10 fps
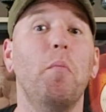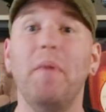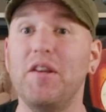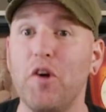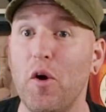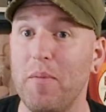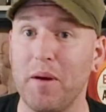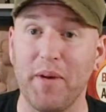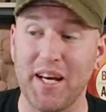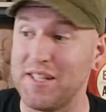memento,
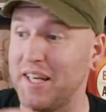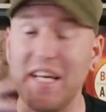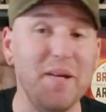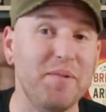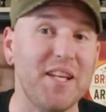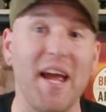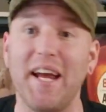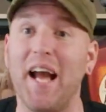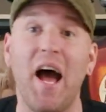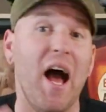maybe as a
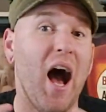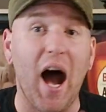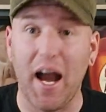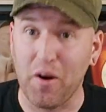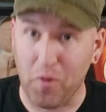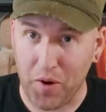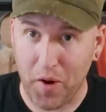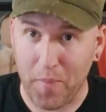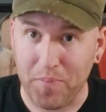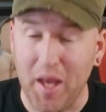keepsake, I don't know.